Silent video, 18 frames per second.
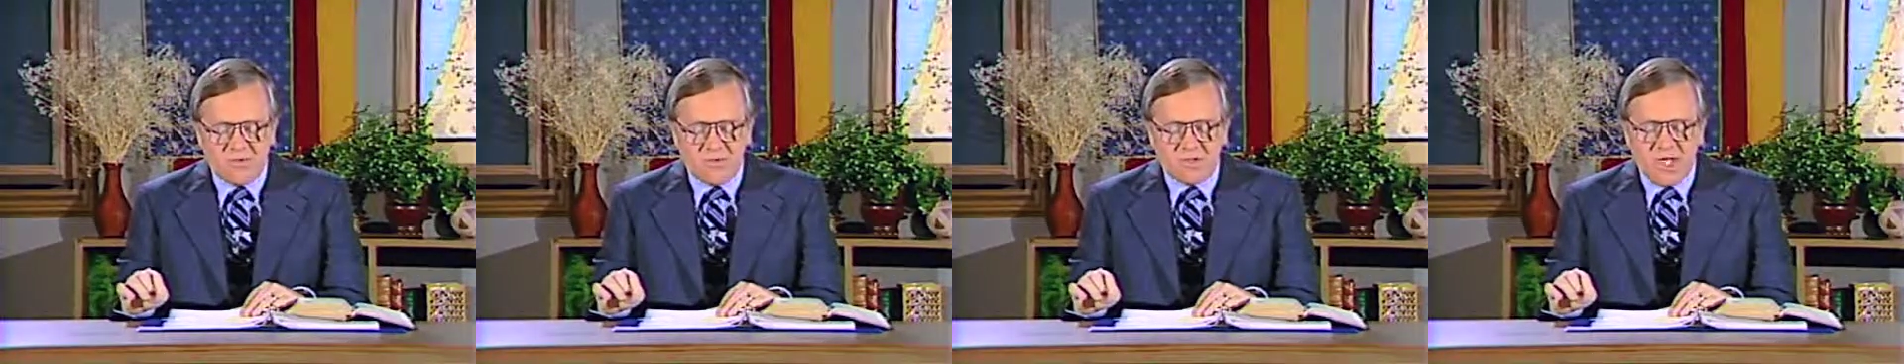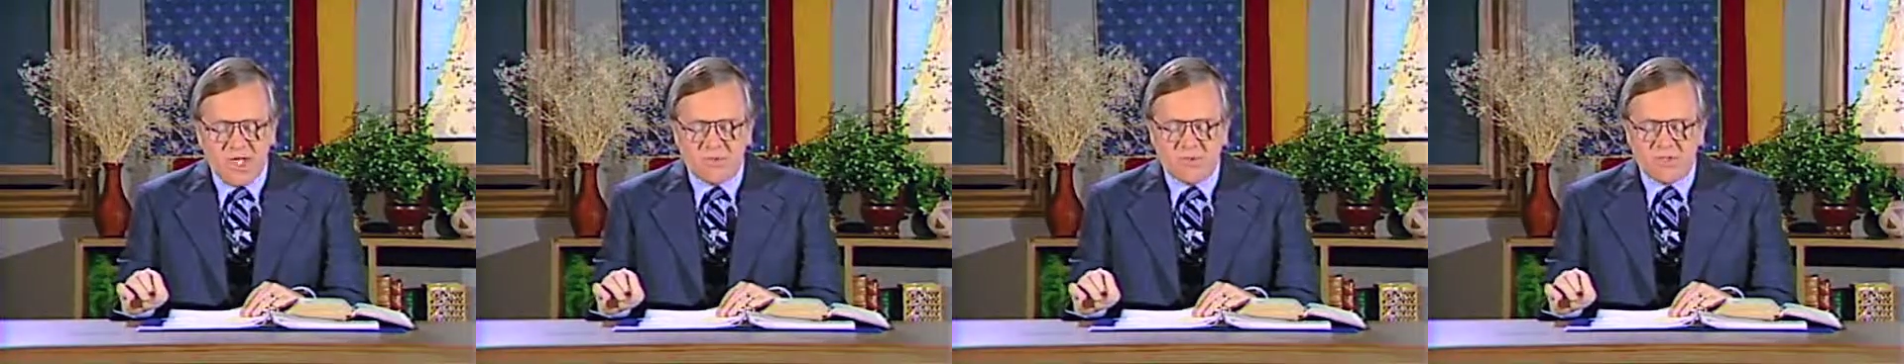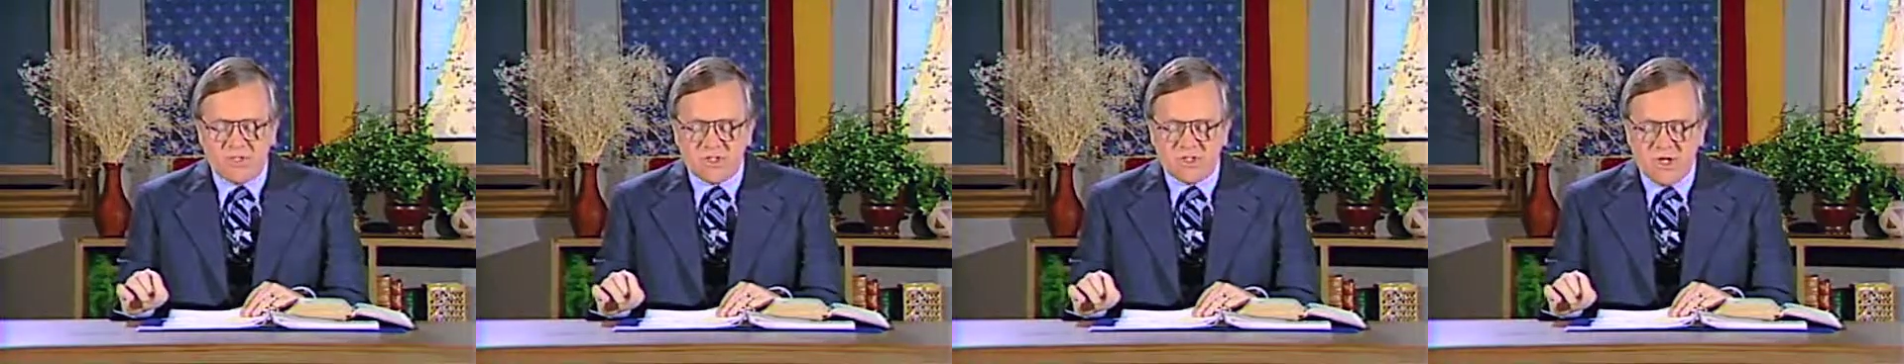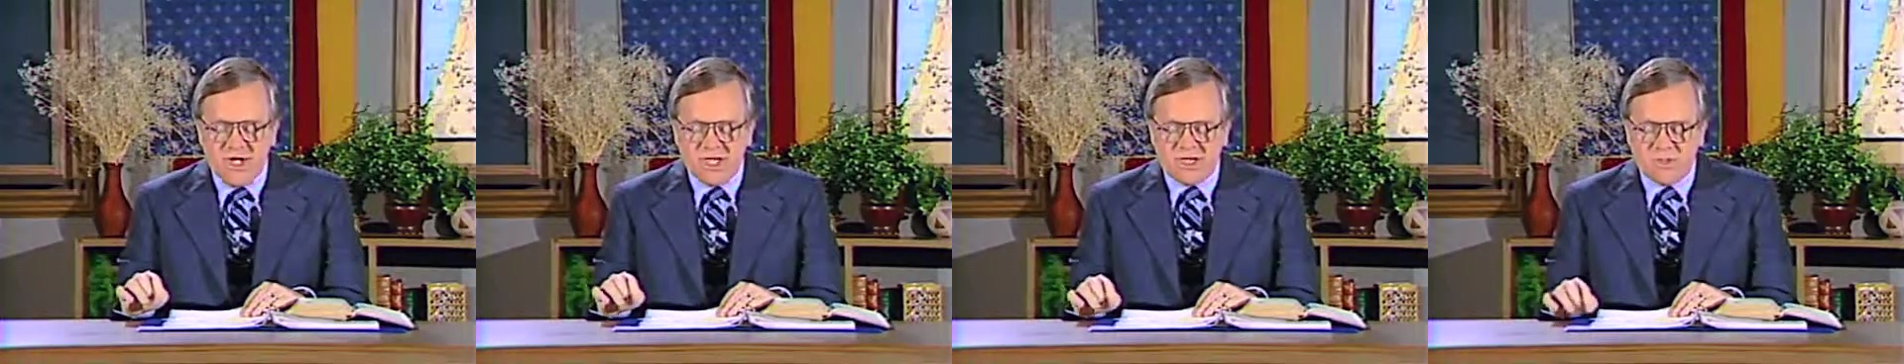whose name was
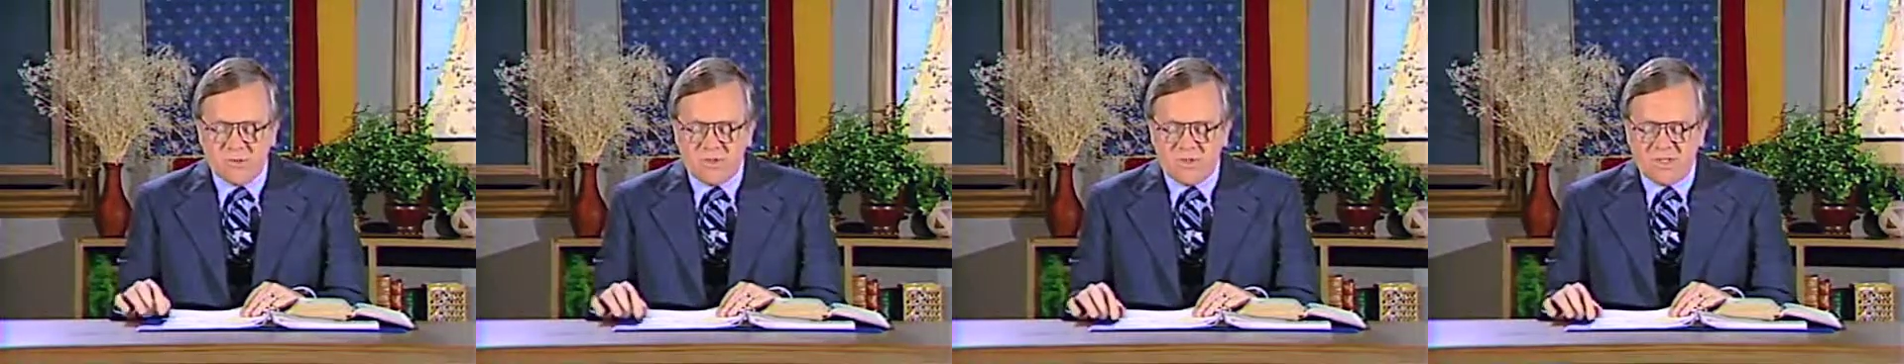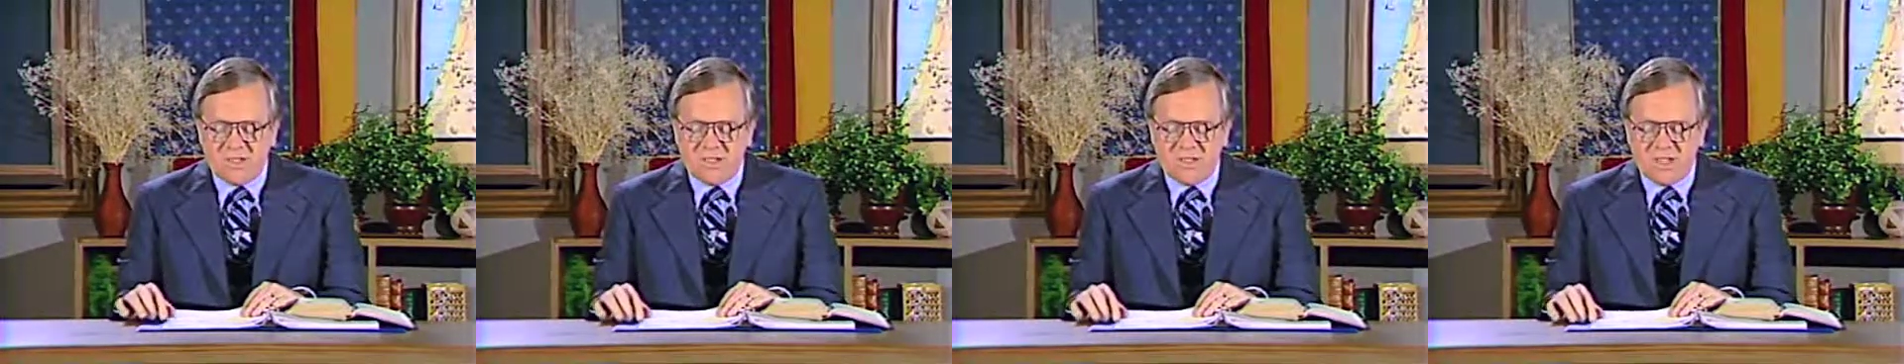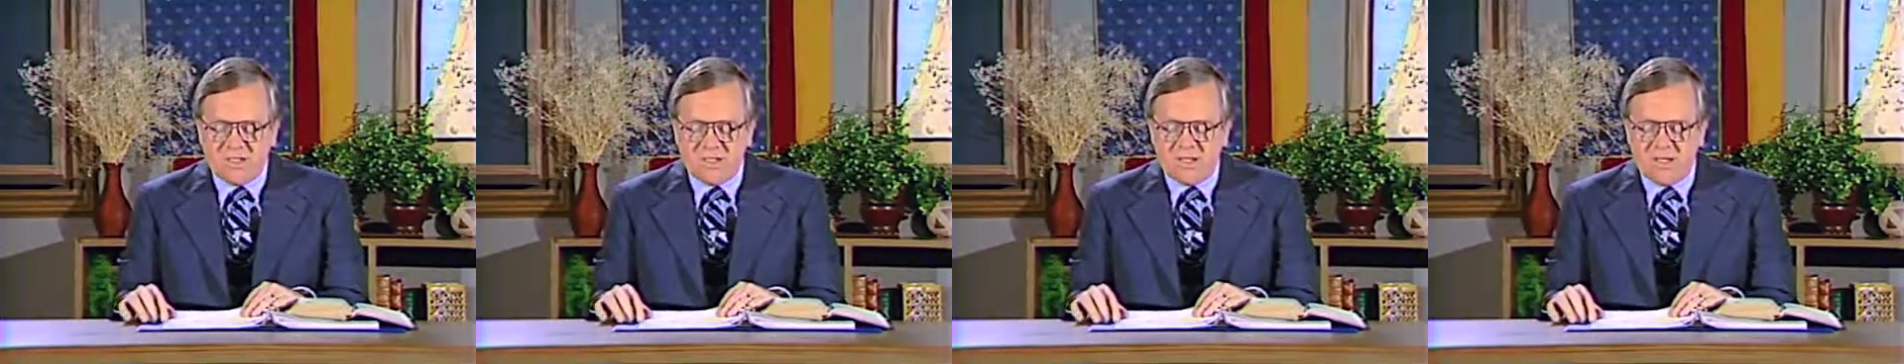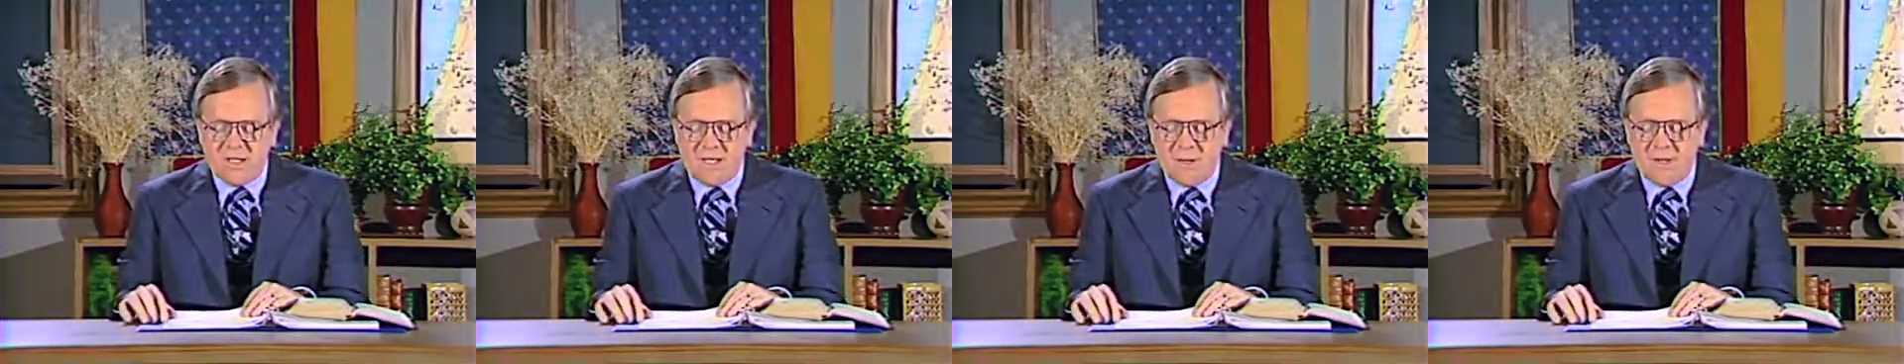Joshua, and
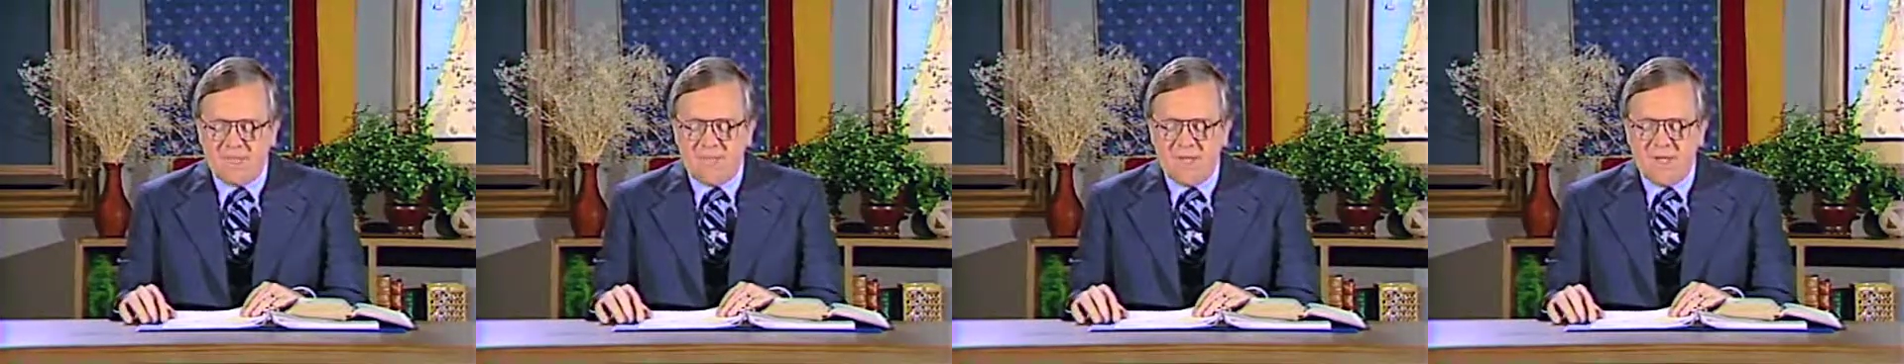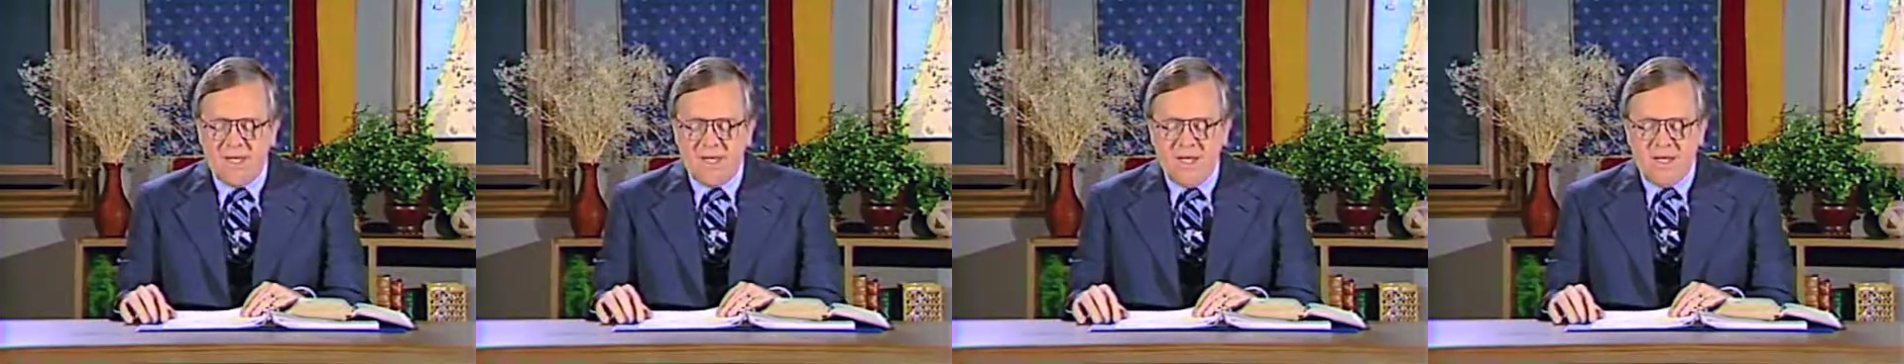said to him,